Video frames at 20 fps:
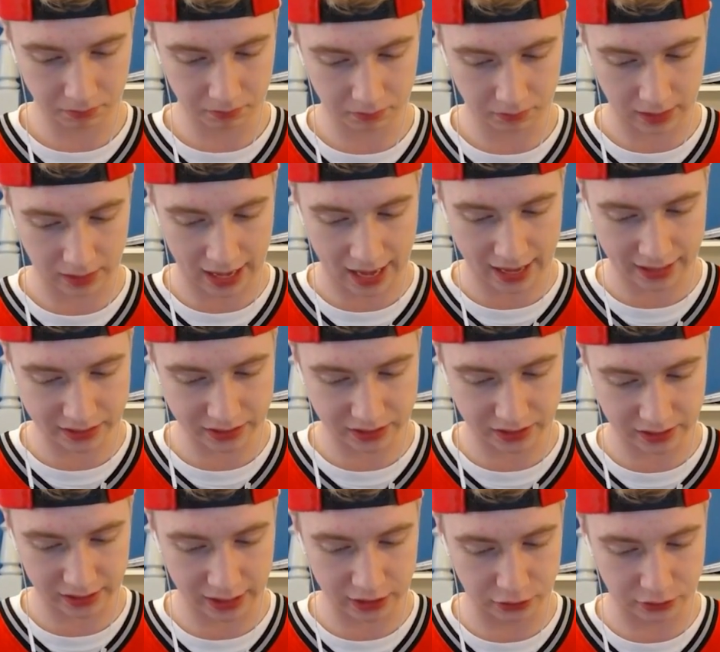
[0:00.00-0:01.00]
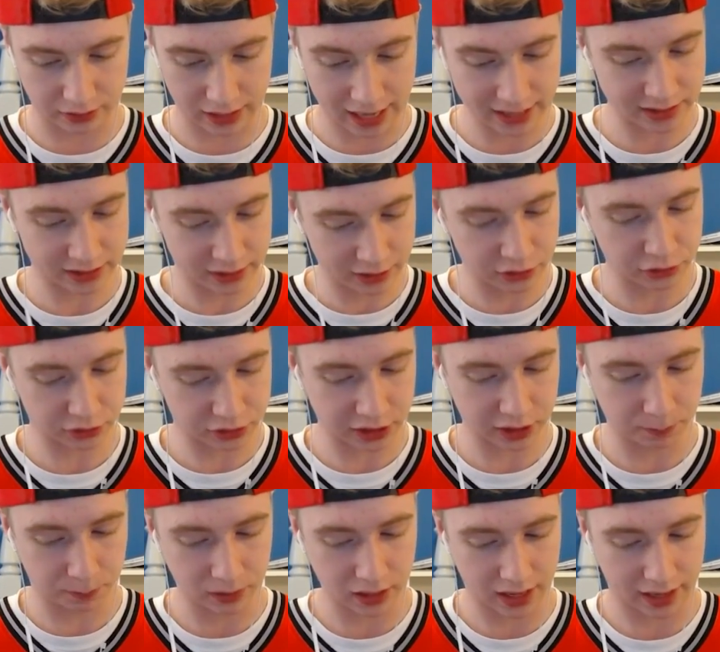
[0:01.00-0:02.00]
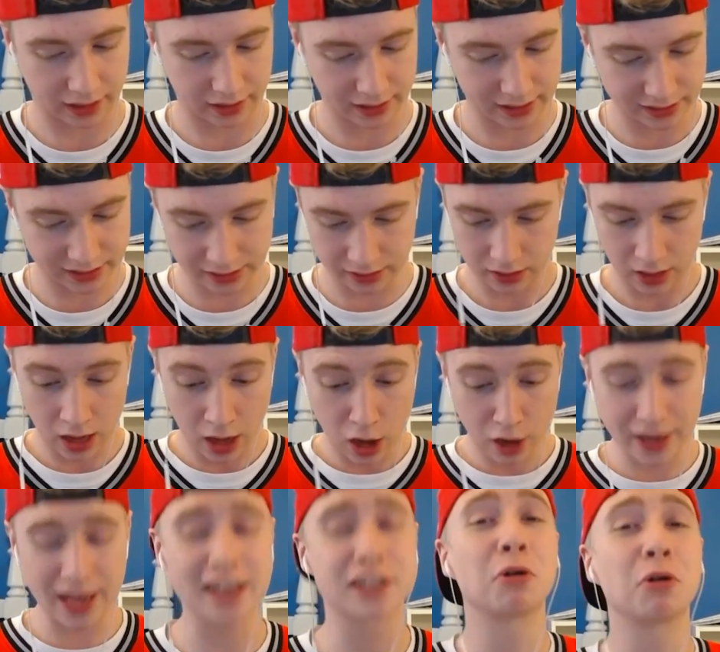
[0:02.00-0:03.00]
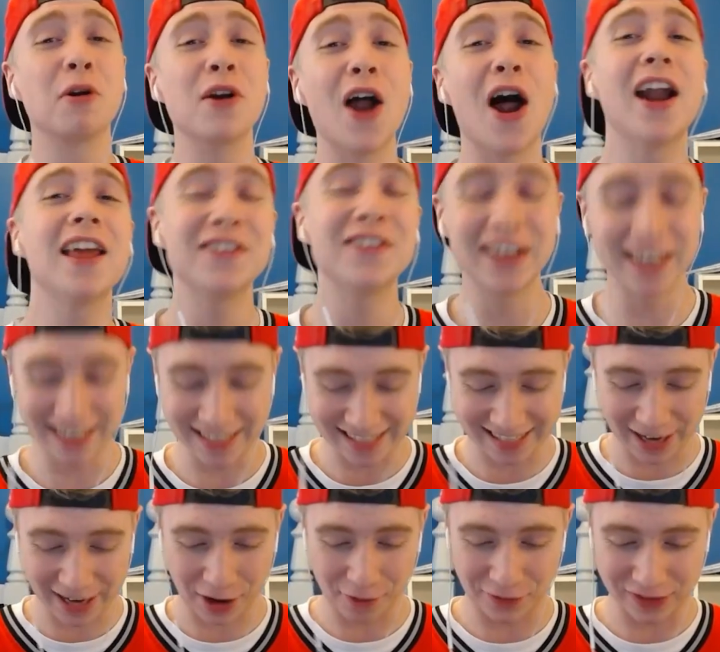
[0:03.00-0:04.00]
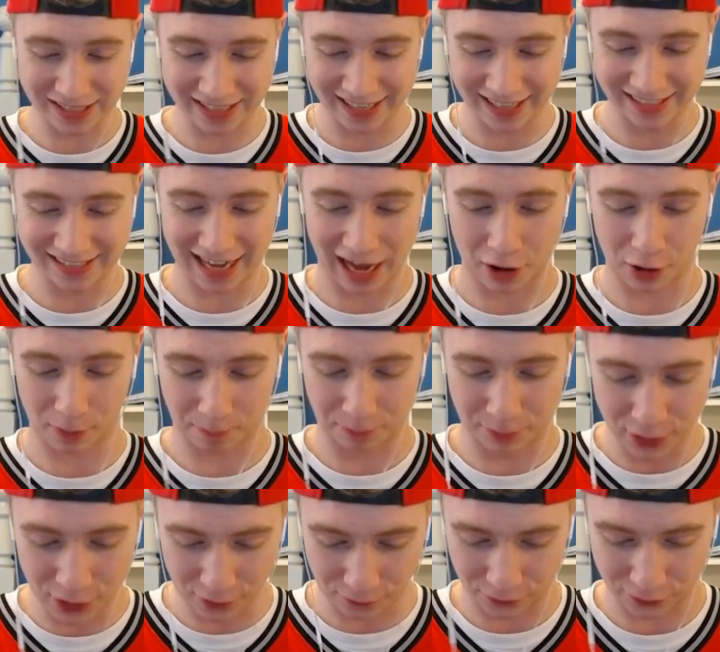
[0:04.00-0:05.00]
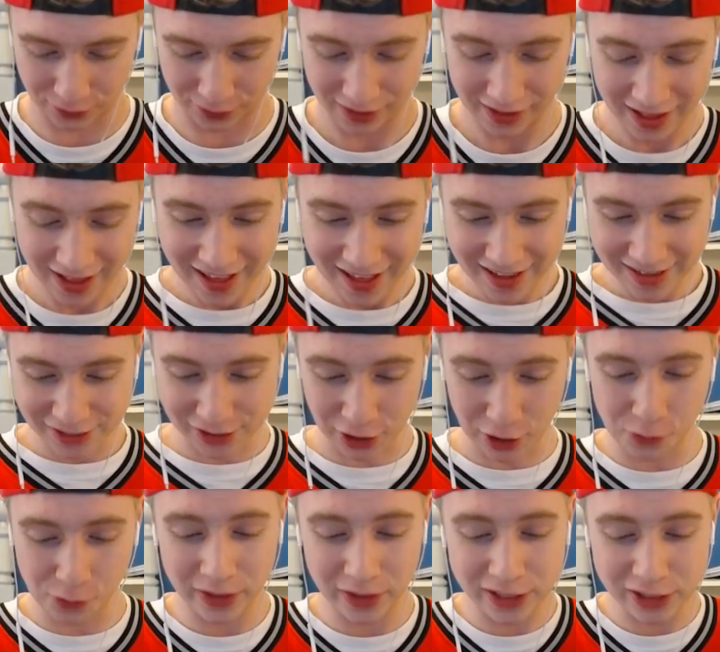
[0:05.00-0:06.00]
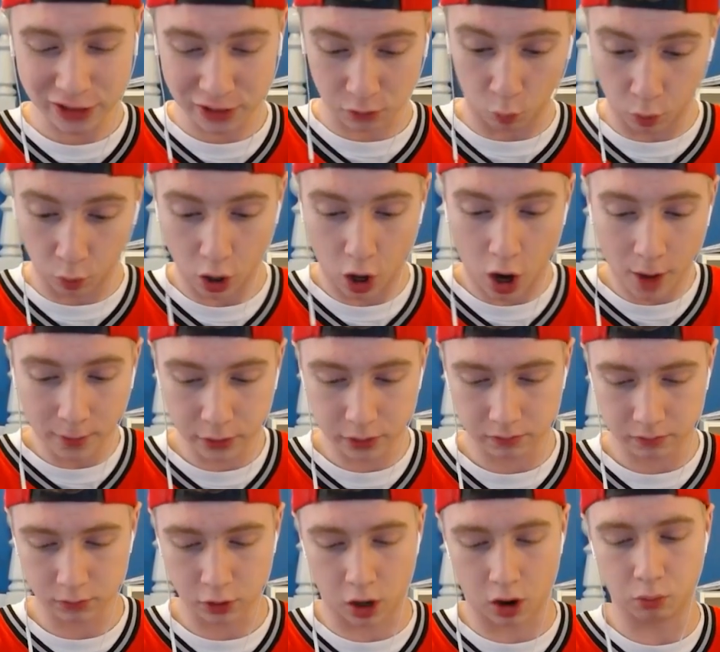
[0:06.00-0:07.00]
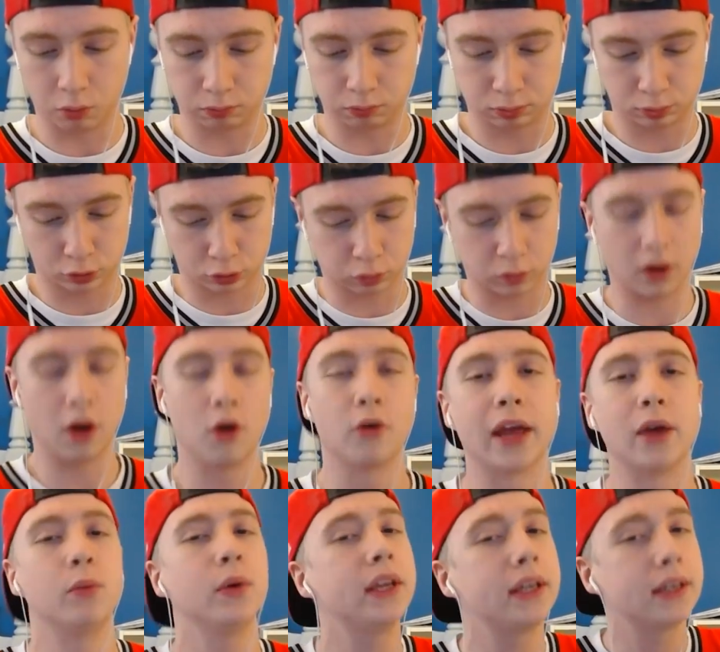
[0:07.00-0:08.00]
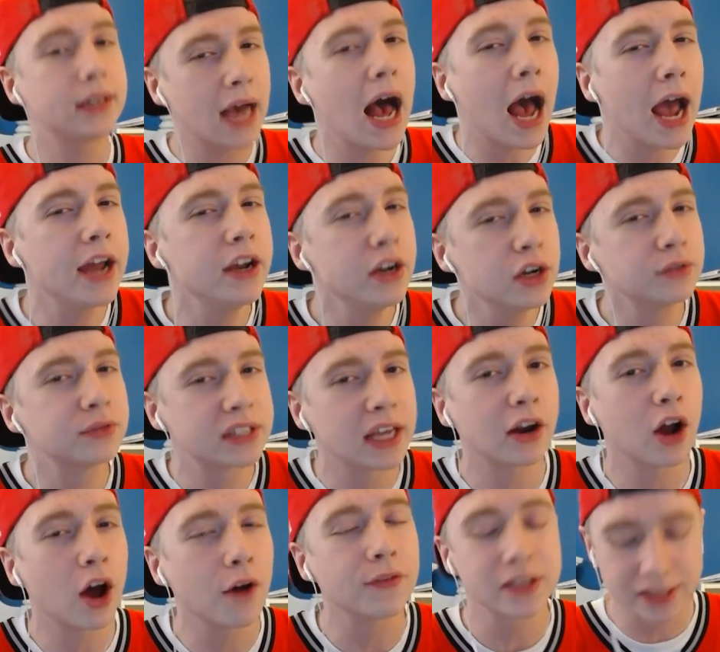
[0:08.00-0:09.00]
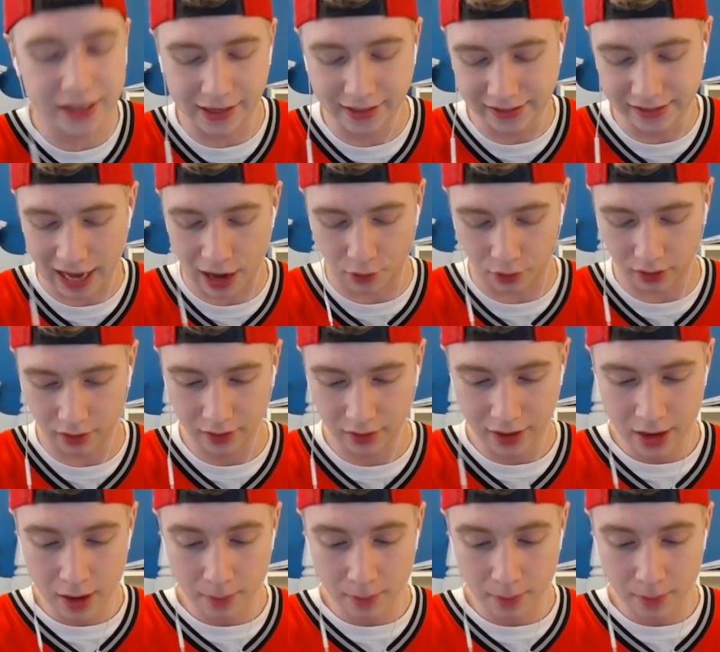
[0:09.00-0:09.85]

That's an interesting play. Is he... Yes, we're not even gonna set off his King Tower. Beautiful. So, we're almost... Oh, okay. We kind of set off his King Tower.